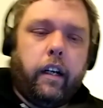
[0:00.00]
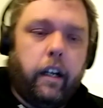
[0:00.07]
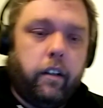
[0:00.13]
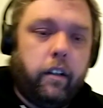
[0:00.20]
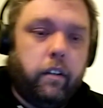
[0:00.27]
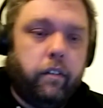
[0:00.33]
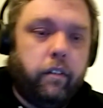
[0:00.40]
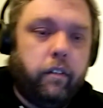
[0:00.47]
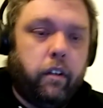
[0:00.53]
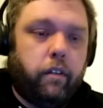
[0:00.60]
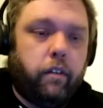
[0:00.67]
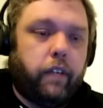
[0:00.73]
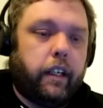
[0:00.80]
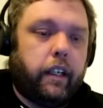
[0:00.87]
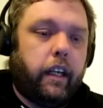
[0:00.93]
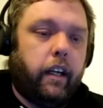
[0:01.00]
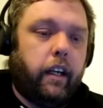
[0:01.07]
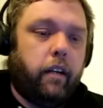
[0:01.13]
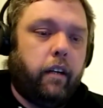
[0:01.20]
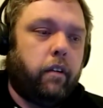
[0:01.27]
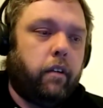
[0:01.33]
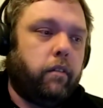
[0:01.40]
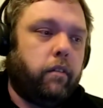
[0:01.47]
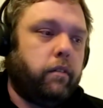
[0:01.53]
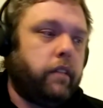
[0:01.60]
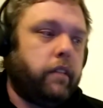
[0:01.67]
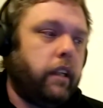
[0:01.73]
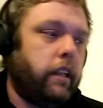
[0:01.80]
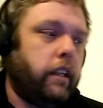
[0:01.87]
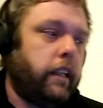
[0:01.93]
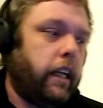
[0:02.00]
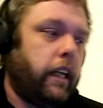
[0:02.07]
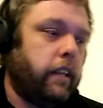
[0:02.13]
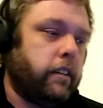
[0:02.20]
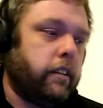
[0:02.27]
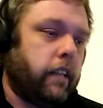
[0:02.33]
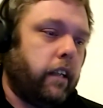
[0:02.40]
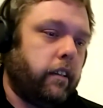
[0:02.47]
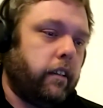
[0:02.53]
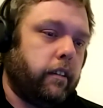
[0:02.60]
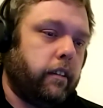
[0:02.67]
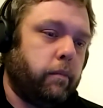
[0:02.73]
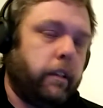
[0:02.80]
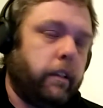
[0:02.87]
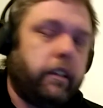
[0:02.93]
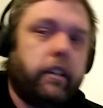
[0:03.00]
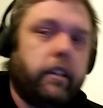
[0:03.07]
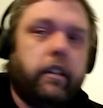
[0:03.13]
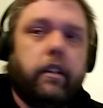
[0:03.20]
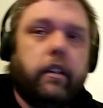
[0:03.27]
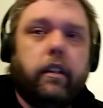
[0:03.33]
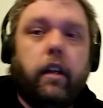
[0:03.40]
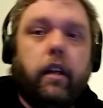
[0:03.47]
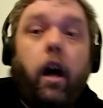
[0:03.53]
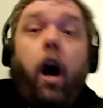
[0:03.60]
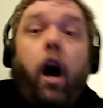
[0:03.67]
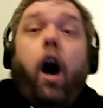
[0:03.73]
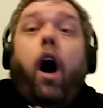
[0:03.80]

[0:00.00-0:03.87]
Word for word: I don't even know if I yeah. can. I'm going to Lieutenant Dan style in this bitch. Yeah.